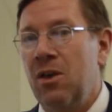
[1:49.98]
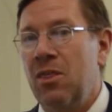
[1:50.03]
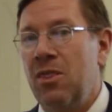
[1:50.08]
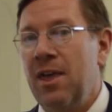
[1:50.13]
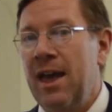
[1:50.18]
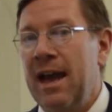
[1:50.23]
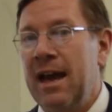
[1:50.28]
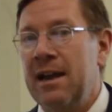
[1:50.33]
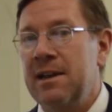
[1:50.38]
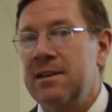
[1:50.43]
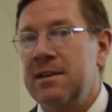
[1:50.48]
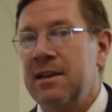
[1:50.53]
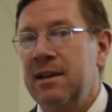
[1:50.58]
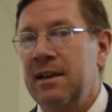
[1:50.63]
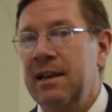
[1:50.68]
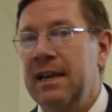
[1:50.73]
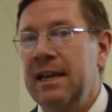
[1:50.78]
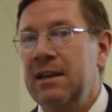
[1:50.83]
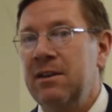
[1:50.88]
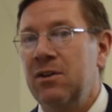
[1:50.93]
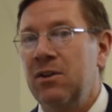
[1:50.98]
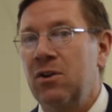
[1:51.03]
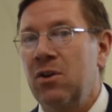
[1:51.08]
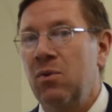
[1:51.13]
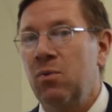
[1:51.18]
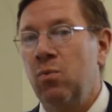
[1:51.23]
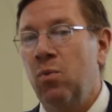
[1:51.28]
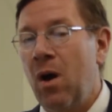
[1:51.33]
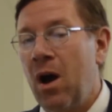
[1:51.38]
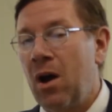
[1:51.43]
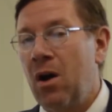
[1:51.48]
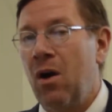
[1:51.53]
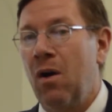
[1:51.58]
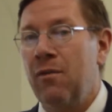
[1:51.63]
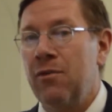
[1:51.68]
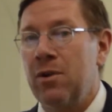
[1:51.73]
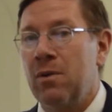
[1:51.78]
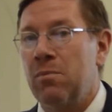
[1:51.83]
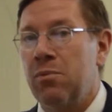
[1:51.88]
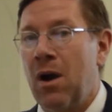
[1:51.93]
that need to walk
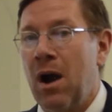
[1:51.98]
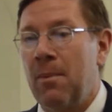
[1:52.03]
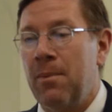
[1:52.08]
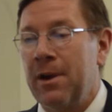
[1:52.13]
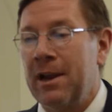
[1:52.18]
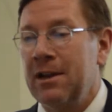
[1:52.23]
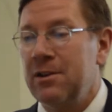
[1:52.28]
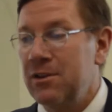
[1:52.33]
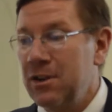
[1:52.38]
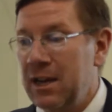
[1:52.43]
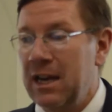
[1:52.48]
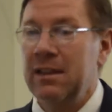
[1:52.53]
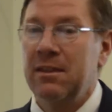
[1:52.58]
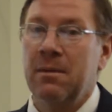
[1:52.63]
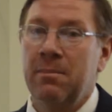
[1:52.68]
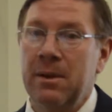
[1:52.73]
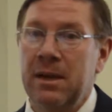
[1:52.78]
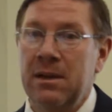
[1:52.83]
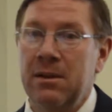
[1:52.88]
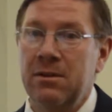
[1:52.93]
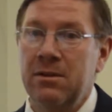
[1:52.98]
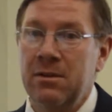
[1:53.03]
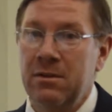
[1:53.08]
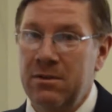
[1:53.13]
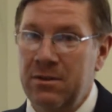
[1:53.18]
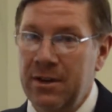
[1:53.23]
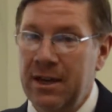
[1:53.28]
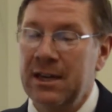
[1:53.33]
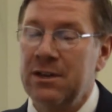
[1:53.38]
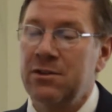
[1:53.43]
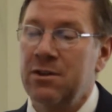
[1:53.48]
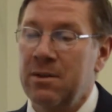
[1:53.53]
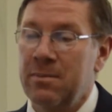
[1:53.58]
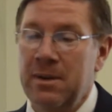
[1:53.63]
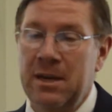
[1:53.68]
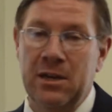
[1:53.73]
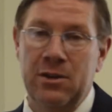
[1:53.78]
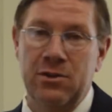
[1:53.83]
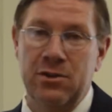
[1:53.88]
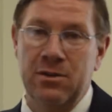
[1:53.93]
over your property to get to the
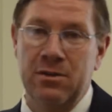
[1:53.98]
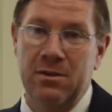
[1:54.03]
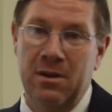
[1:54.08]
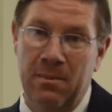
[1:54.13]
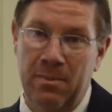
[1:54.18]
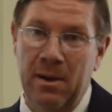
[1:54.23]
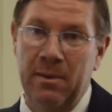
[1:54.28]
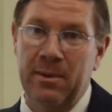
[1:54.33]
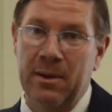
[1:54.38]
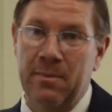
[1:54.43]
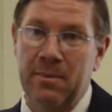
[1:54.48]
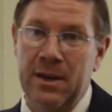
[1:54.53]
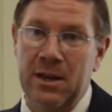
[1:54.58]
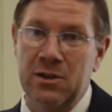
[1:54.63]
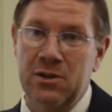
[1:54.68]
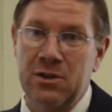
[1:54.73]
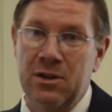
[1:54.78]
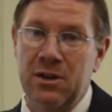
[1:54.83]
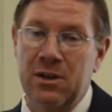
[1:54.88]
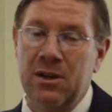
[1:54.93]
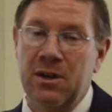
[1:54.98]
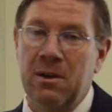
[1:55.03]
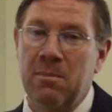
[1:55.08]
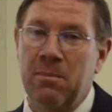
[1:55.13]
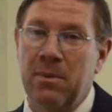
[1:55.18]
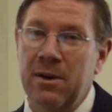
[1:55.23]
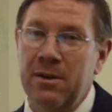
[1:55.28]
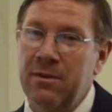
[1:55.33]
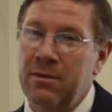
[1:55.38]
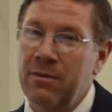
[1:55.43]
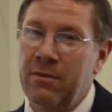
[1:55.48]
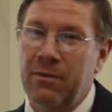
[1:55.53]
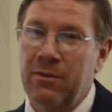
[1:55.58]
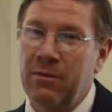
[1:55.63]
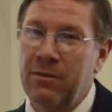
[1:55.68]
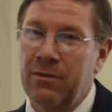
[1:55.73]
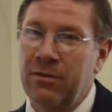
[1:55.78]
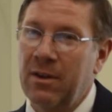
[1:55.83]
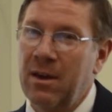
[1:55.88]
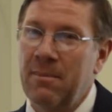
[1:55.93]
beach, a public beach, but
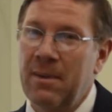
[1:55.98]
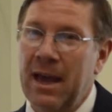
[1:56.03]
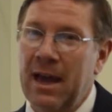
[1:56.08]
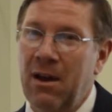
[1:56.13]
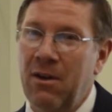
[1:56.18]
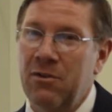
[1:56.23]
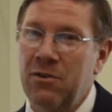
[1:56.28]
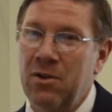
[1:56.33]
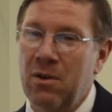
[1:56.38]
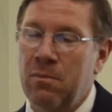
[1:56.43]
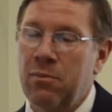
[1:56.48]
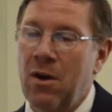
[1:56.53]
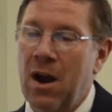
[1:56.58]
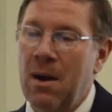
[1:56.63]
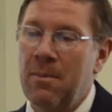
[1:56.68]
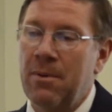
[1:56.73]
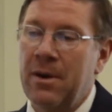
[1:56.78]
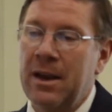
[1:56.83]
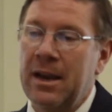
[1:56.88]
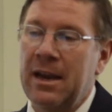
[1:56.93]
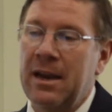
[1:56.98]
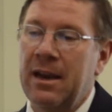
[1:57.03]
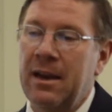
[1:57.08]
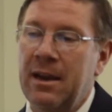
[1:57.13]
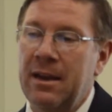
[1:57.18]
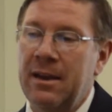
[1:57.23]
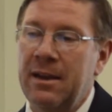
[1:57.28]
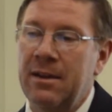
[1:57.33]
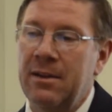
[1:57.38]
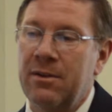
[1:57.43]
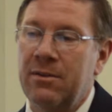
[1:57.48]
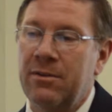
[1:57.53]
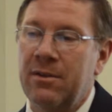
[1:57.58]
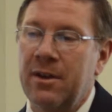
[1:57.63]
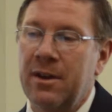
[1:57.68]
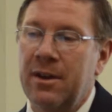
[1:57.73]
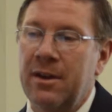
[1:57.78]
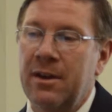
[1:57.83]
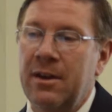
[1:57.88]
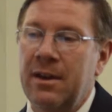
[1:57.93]
somehow your property is
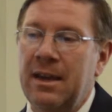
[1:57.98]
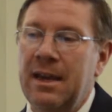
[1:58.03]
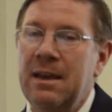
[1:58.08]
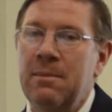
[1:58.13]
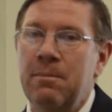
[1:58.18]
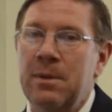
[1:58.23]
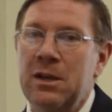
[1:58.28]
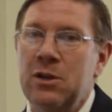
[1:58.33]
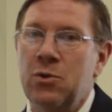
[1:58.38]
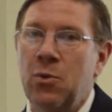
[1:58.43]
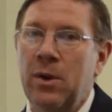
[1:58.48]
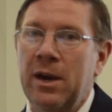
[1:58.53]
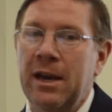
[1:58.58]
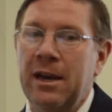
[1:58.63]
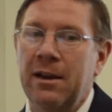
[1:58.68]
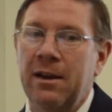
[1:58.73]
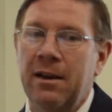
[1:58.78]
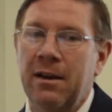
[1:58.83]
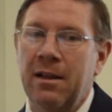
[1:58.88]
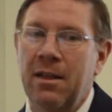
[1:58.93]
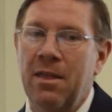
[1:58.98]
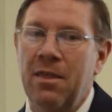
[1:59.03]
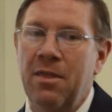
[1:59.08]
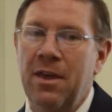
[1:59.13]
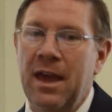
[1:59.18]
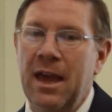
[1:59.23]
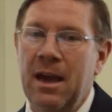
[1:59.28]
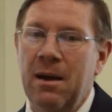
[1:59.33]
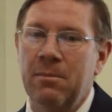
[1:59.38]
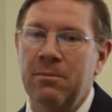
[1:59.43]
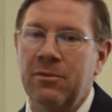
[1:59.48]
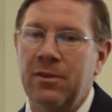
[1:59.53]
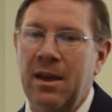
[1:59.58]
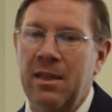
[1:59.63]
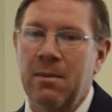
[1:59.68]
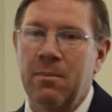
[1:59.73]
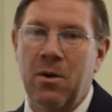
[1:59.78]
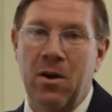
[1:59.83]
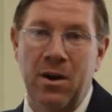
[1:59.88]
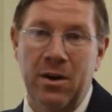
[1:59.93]
in between them, say
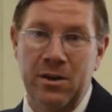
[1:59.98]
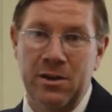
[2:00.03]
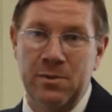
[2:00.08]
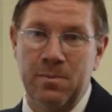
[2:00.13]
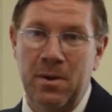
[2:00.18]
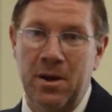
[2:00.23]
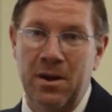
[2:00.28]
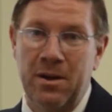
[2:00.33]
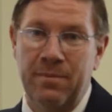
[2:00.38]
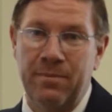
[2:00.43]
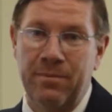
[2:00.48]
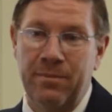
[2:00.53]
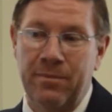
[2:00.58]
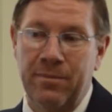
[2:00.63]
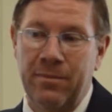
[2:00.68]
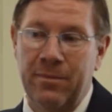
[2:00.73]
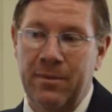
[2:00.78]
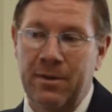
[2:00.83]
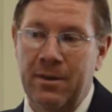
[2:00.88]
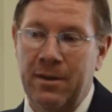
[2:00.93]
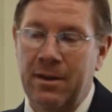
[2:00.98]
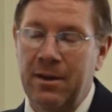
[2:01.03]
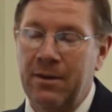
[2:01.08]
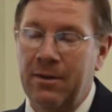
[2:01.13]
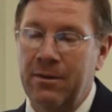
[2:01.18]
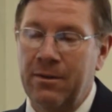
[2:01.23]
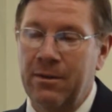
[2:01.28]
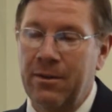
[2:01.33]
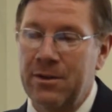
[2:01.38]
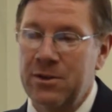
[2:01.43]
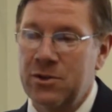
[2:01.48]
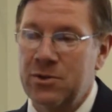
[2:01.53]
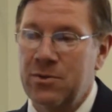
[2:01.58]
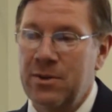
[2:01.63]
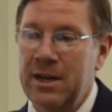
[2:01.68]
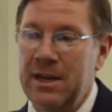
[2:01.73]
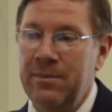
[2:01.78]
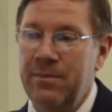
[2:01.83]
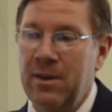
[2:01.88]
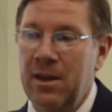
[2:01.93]
the parking spot or the
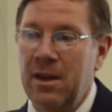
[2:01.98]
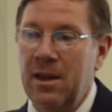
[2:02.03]
street,